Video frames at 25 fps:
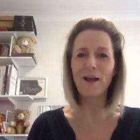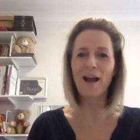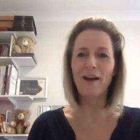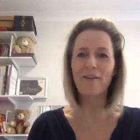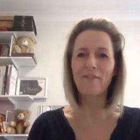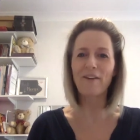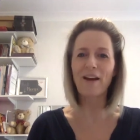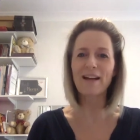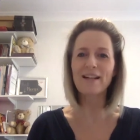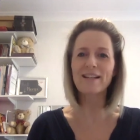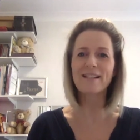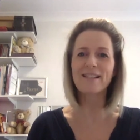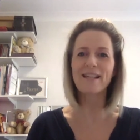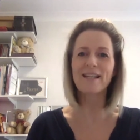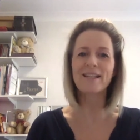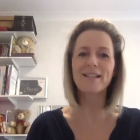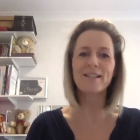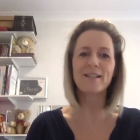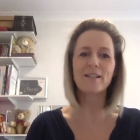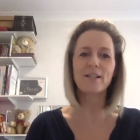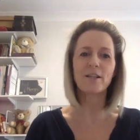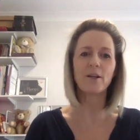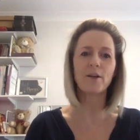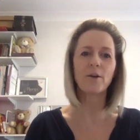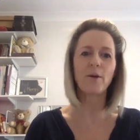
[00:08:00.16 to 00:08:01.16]
have access
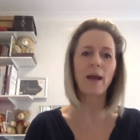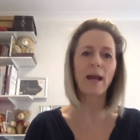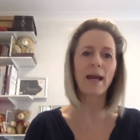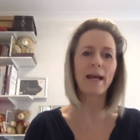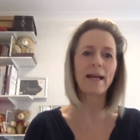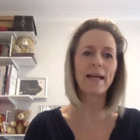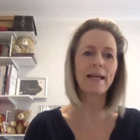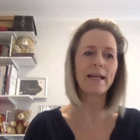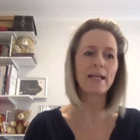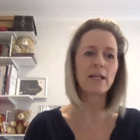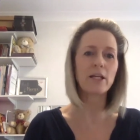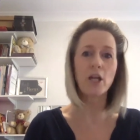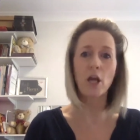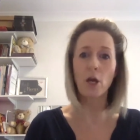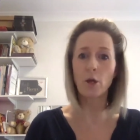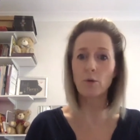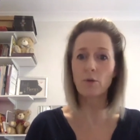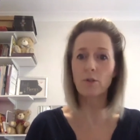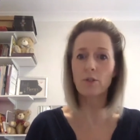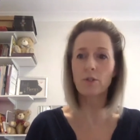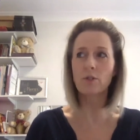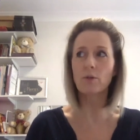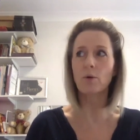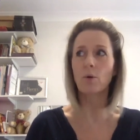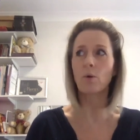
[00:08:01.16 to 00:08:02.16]
to any
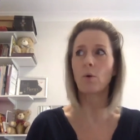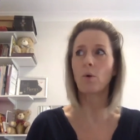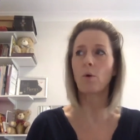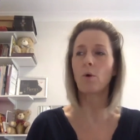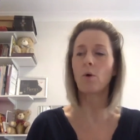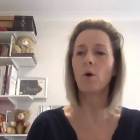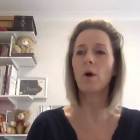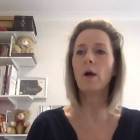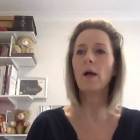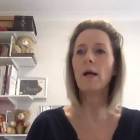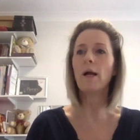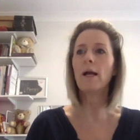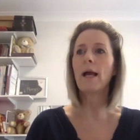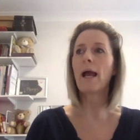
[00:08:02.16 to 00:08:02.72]
notes or